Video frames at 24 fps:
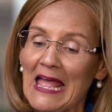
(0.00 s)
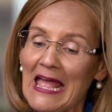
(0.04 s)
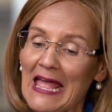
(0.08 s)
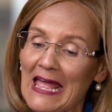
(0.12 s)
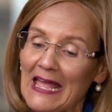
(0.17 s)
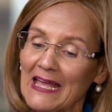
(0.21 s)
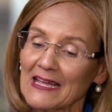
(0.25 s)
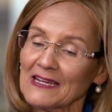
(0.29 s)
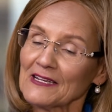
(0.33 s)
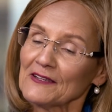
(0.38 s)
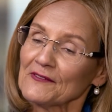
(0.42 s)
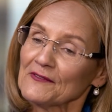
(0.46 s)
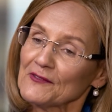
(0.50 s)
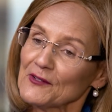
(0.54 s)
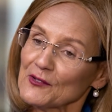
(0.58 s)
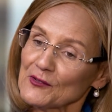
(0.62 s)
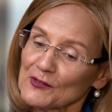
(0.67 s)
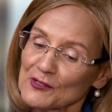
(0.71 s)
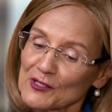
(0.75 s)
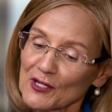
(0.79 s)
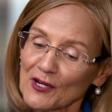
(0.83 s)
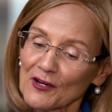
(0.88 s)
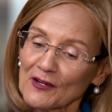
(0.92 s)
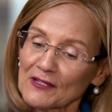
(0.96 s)
And if you
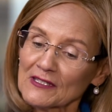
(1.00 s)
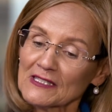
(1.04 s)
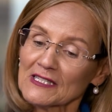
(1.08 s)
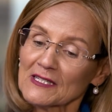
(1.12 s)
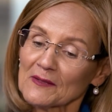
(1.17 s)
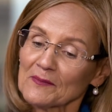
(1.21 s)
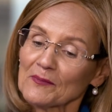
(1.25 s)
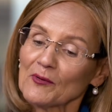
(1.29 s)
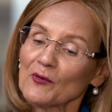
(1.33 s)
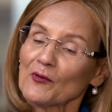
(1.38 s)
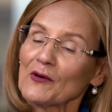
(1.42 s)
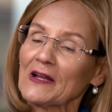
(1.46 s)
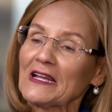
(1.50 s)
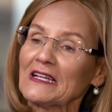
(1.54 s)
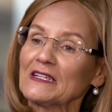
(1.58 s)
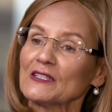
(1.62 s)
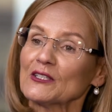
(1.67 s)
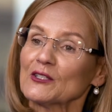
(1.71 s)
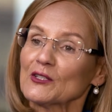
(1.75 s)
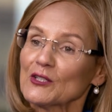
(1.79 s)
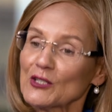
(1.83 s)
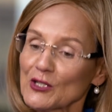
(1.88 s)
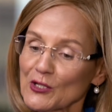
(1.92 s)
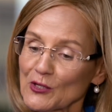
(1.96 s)
turn to point
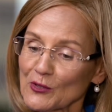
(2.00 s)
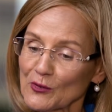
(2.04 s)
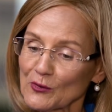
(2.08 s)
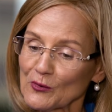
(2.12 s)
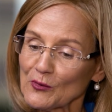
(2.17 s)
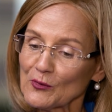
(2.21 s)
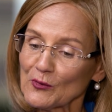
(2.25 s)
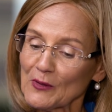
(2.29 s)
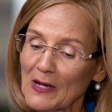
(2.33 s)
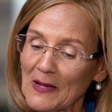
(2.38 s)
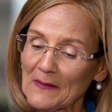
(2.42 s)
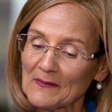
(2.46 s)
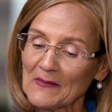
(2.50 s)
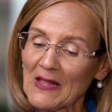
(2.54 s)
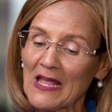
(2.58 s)
2,